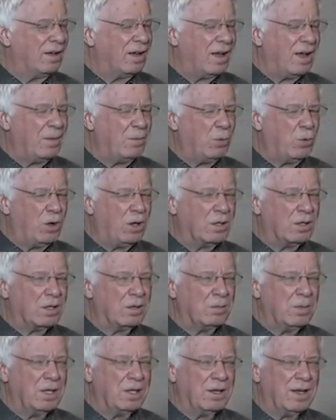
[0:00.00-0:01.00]
I'm
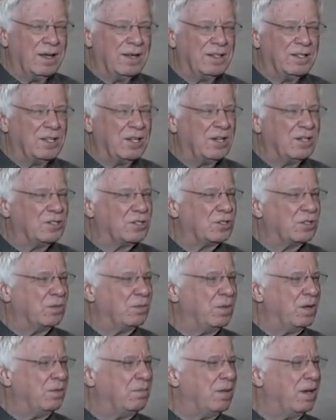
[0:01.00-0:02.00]
welcoming that touch to
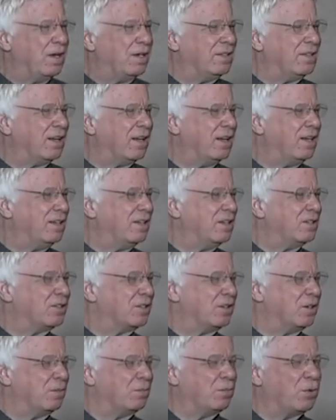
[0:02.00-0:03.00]
be maintained as
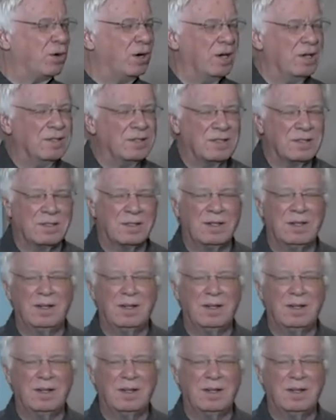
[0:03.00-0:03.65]
an embrace.